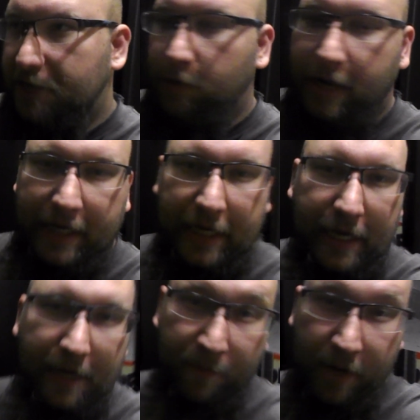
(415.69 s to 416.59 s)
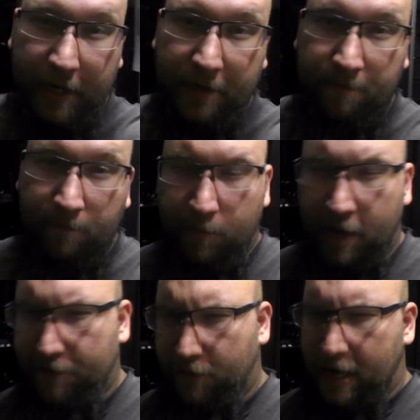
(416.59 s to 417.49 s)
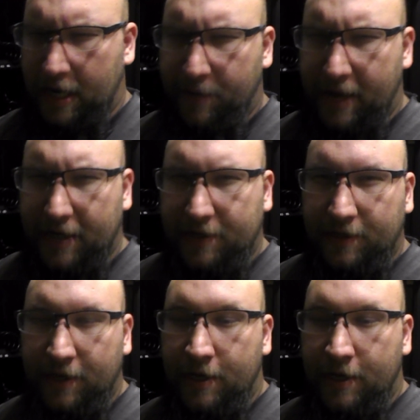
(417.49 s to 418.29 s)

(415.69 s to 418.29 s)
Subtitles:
what I get in my variety packs.